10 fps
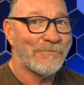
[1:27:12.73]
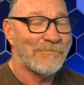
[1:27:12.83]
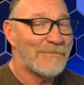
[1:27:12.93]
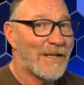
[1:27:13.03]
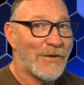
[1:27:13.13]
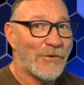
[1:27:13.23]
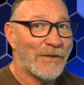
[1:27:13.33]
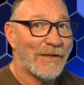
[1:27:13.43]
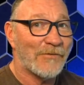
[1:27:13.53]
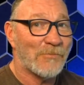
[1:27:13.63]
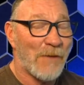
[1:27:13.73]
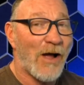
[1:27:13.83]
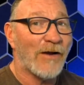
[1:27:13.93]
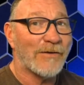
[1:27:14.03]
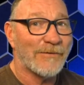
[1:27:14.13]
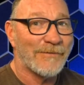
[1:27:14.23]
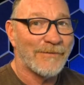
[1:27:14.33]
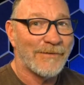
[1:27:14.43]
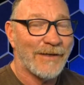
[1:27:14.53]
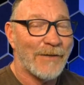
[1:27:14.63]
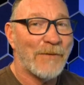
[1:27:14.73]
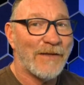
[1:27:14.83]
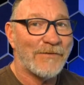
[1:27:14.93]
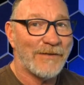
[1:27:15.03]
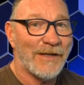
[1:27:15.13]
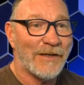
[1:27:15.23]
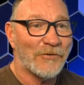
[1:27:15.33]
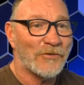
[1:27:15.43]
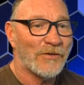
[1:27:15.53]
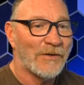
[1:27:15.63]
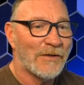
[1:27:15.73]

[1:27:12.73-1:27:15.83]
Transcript: No, it's Mach, M-A-C-H.